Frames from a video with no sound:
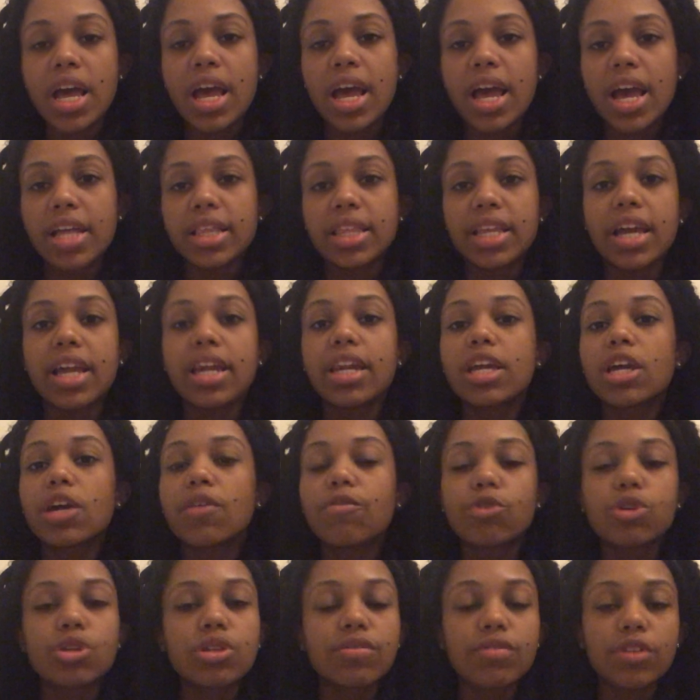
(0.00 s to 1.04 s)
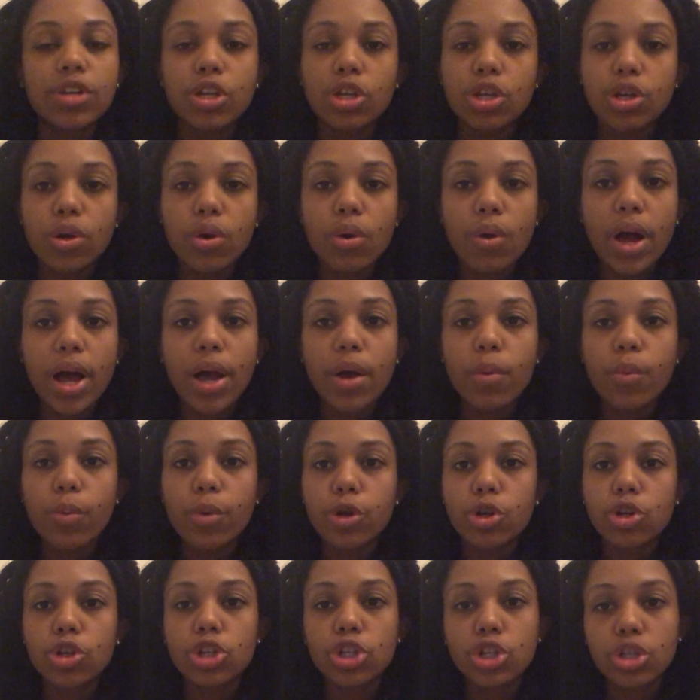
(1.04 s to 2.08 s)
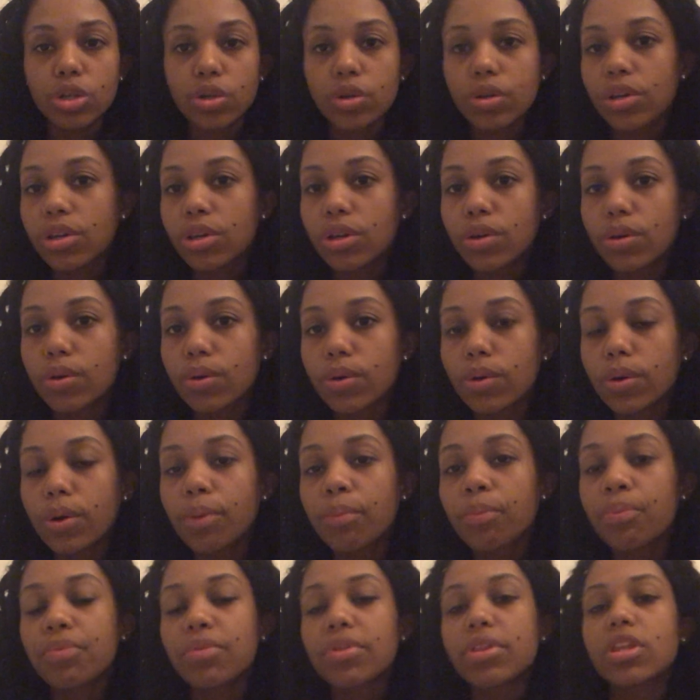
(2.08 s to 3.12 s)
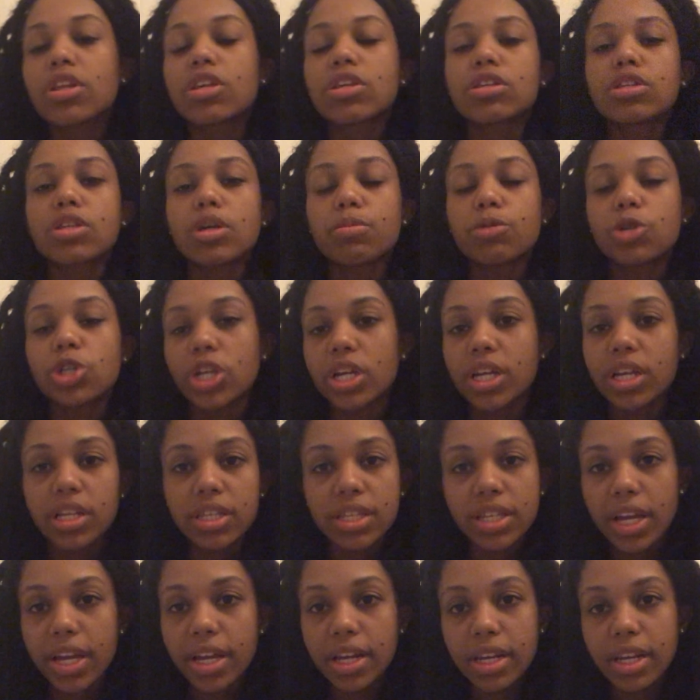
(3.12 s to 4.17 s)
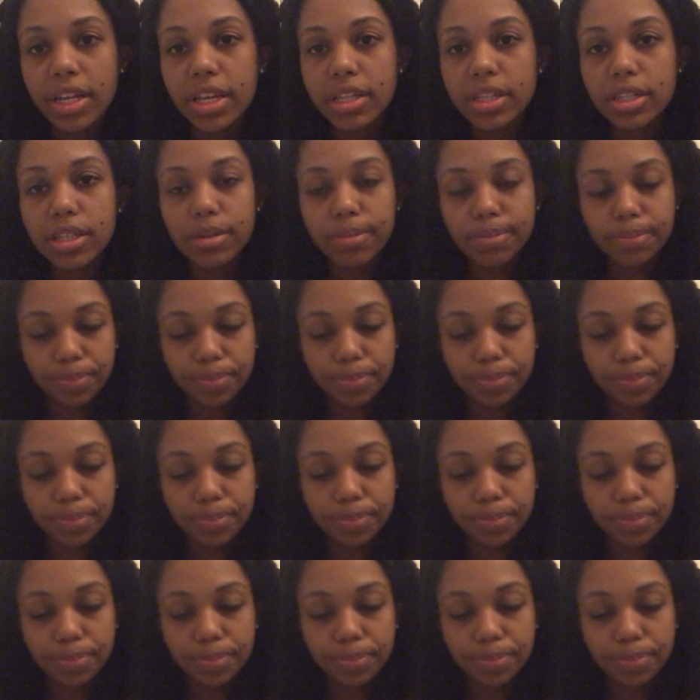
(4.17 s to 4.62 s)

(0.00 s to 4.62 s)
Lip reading: at the ending of this video, I will show you some shading techniques.